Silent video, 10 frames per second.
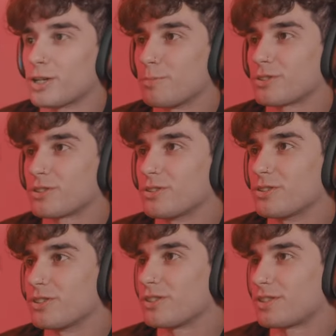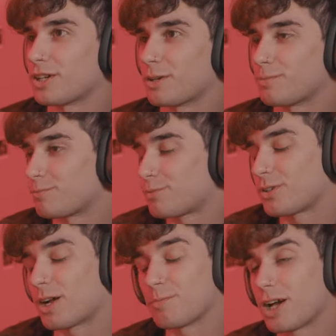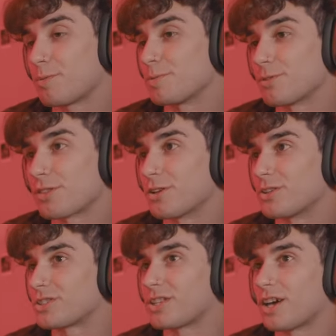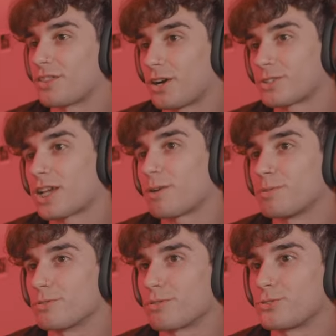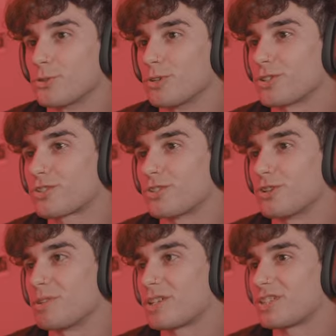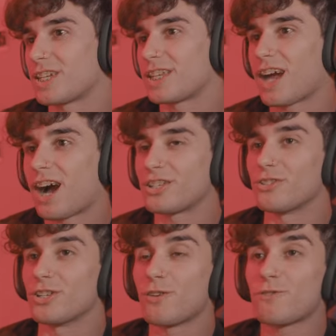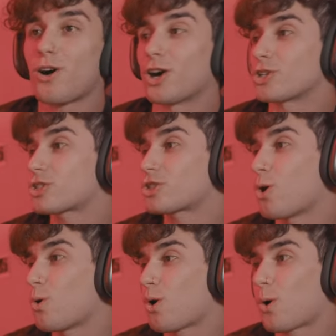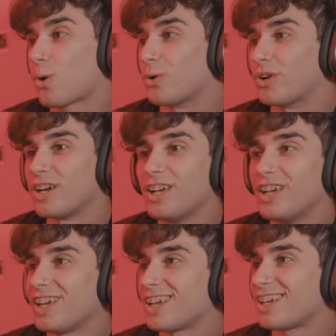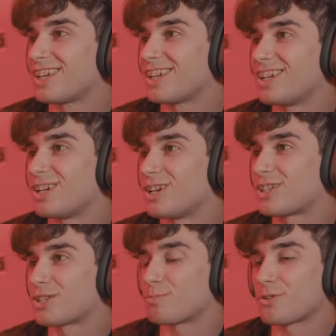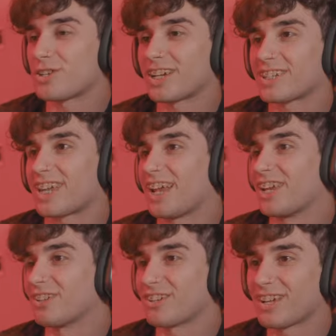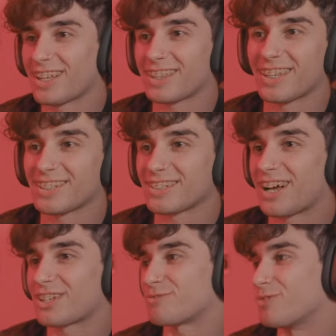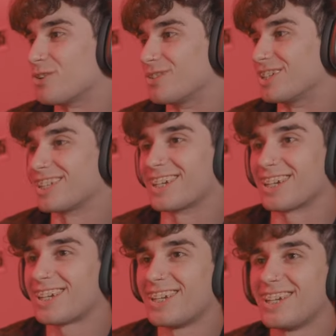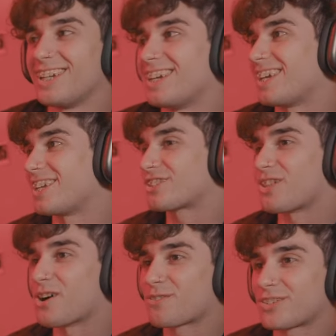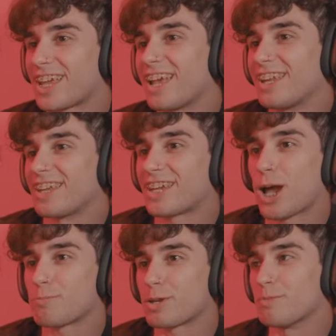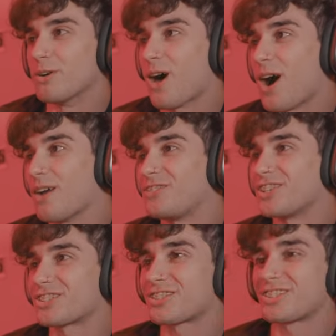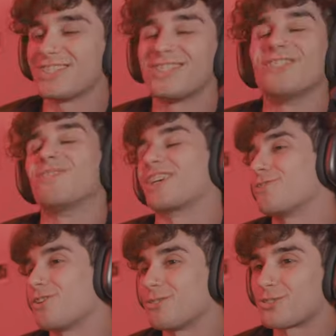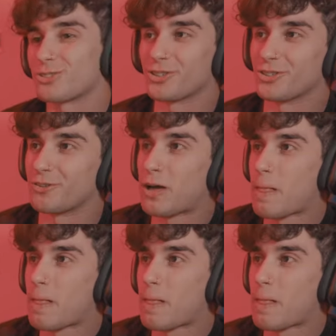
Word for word: episode that I'm I'm happy with Theon's death. I was happy with the Jorah's too because he died. Dude, he fought so hard to protect Danny at his last moment. Like his love for Danny kept him alive. Just oh my god, that was so good.